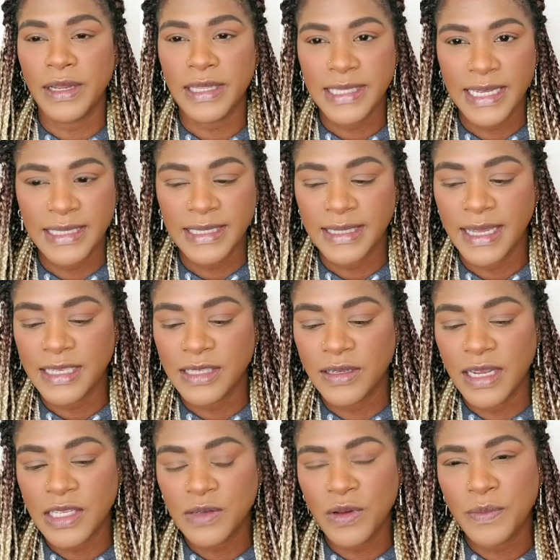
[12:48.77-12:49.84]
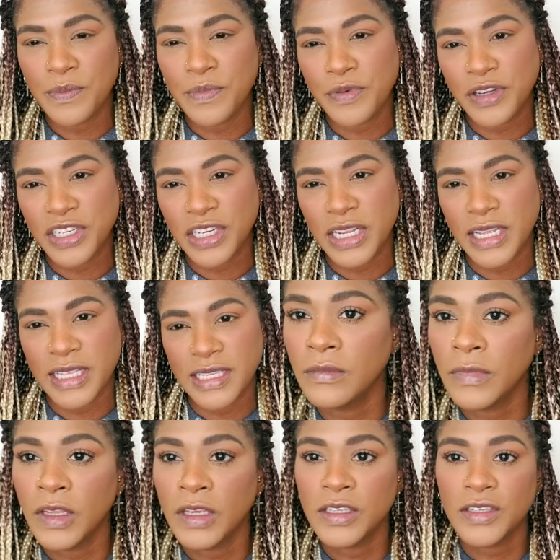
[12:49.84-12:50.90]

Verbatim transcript: attend to that. So that's what bridging is.